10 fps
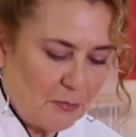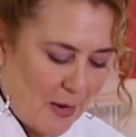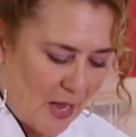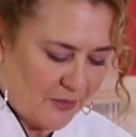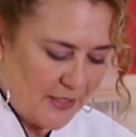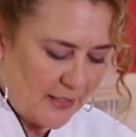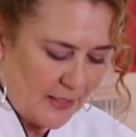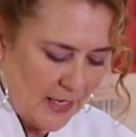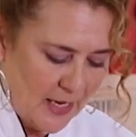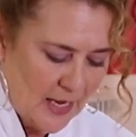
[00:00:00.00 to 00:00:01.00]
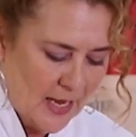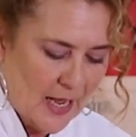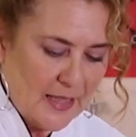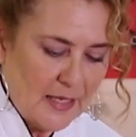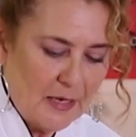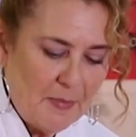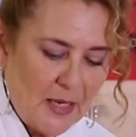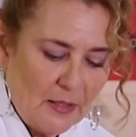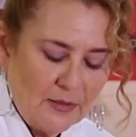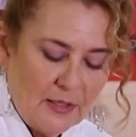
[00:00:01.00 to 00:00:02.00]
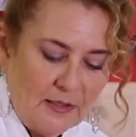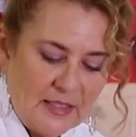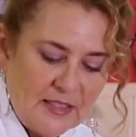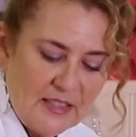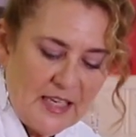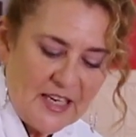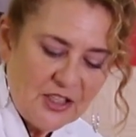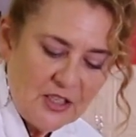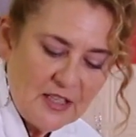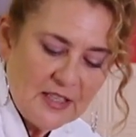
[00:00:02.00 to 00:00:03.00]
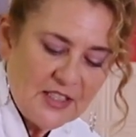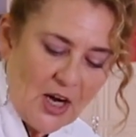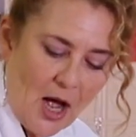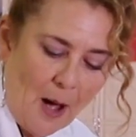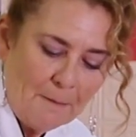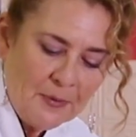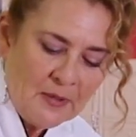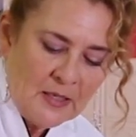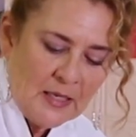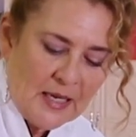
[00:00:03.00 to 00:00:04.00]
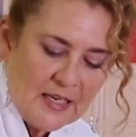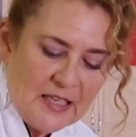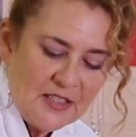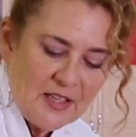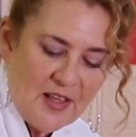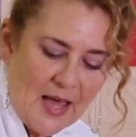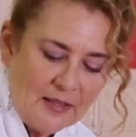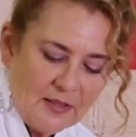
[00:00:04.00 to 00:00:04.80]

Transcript: mound it and then make a little indentation in the top. And into that